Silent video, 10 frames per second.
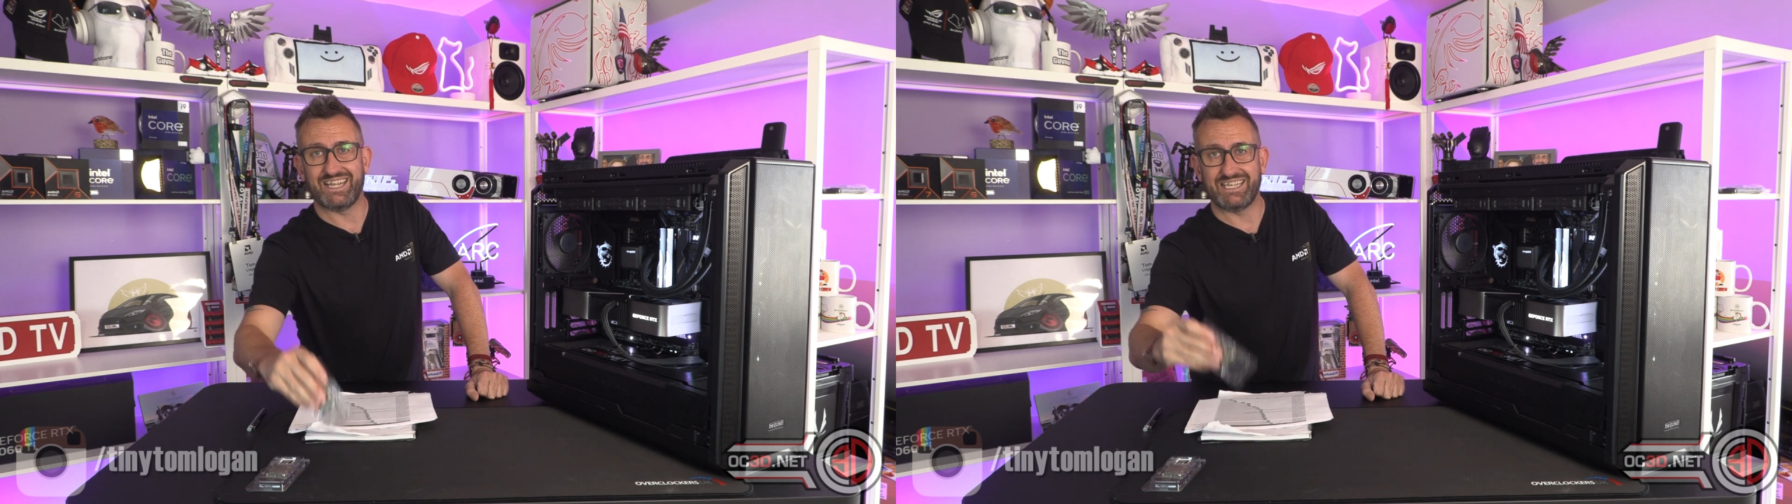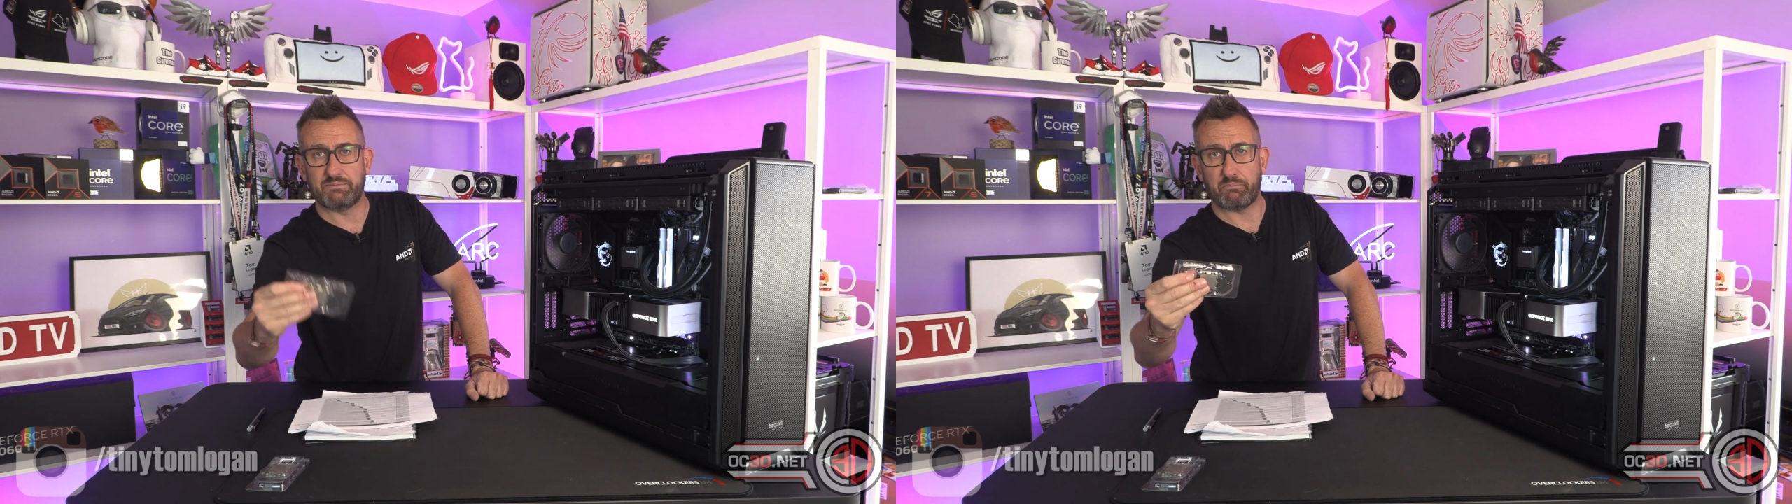
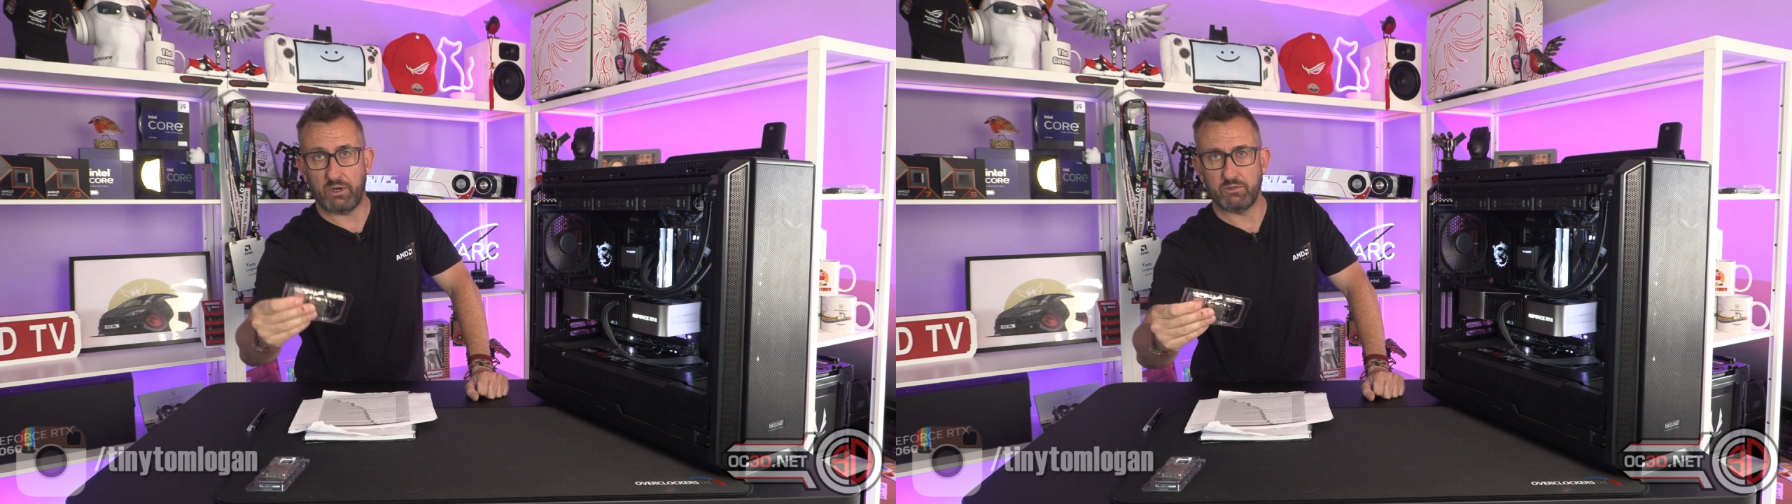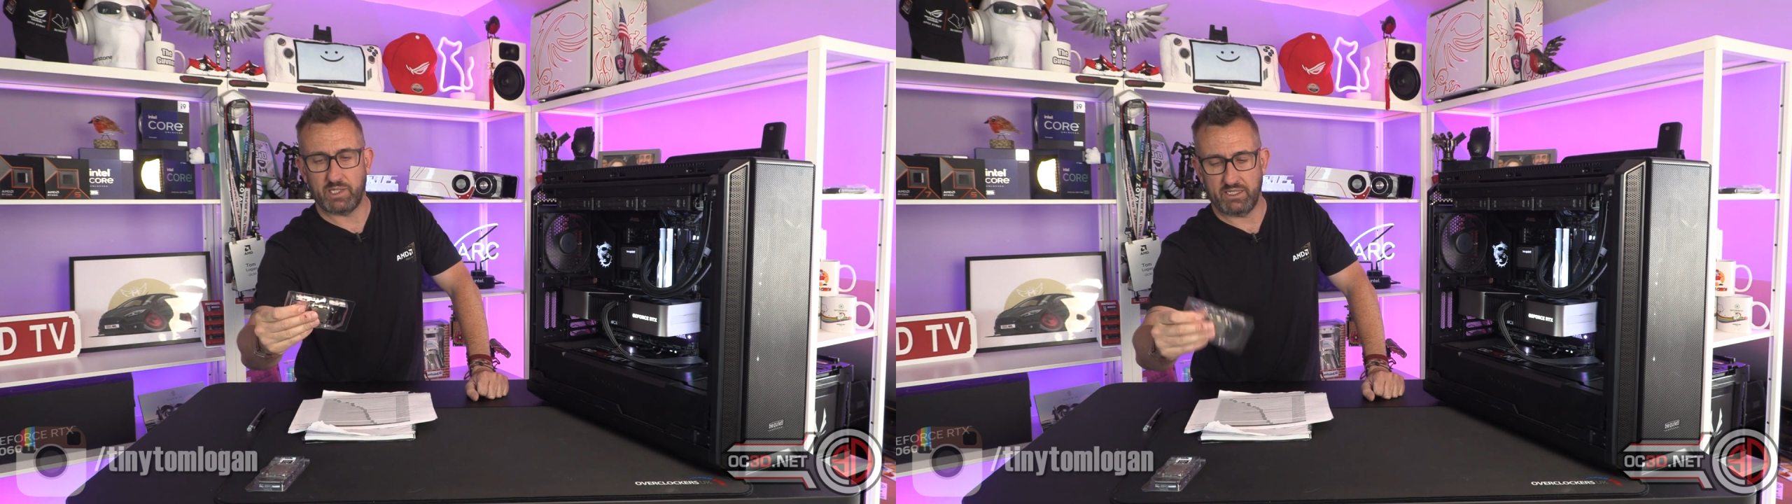these
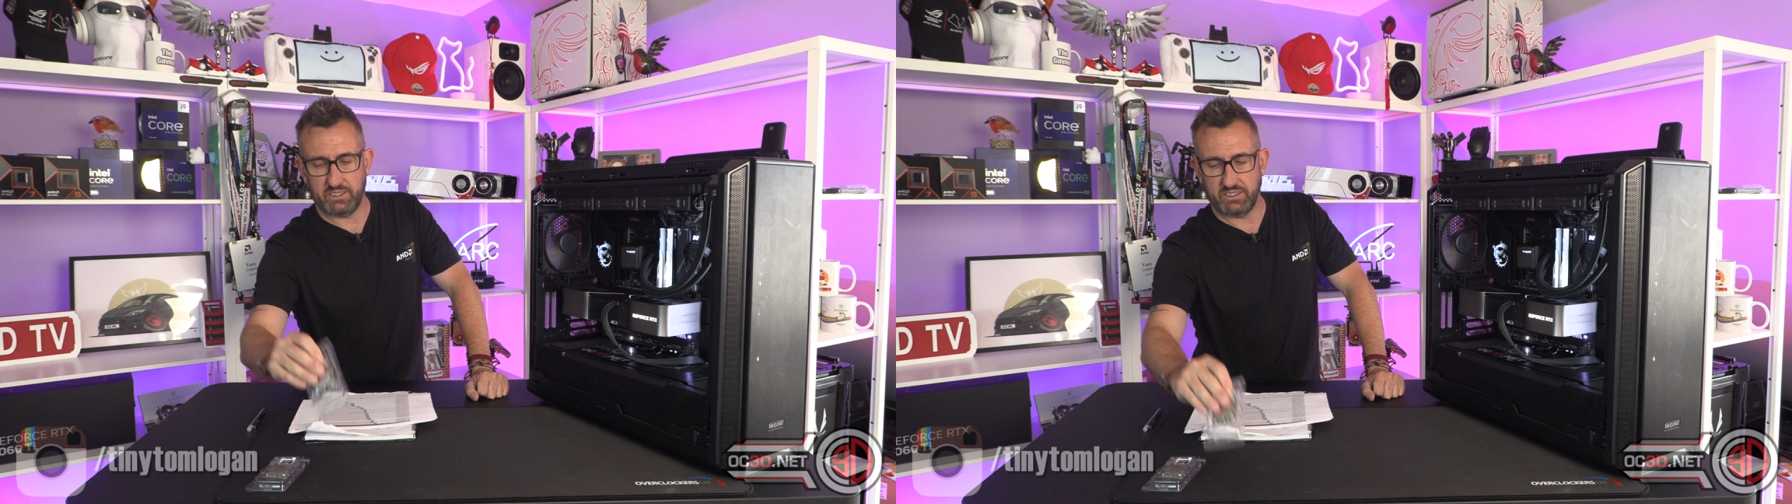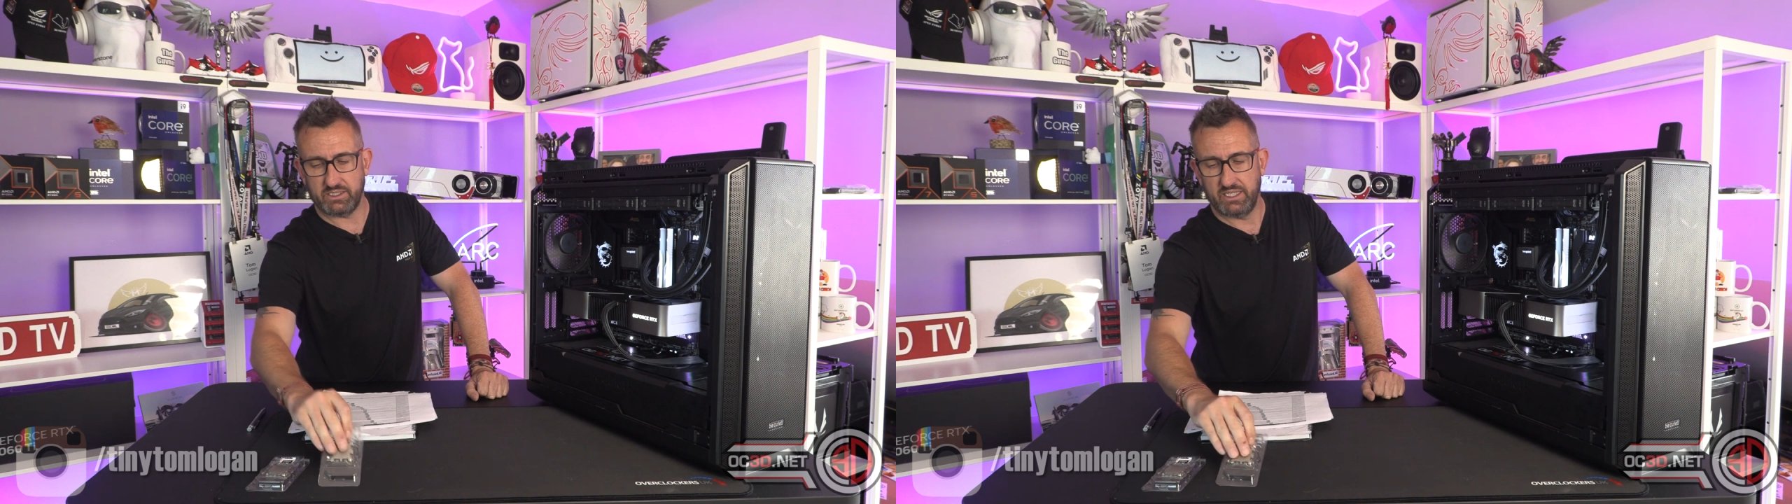
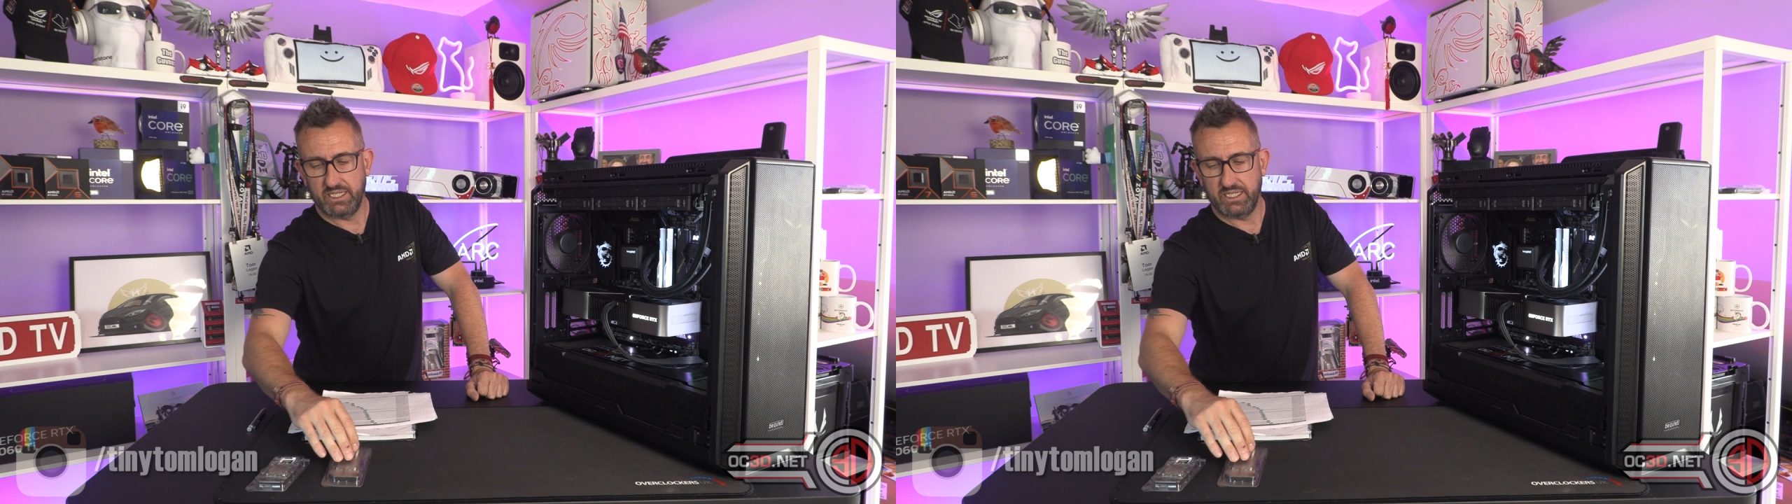processors,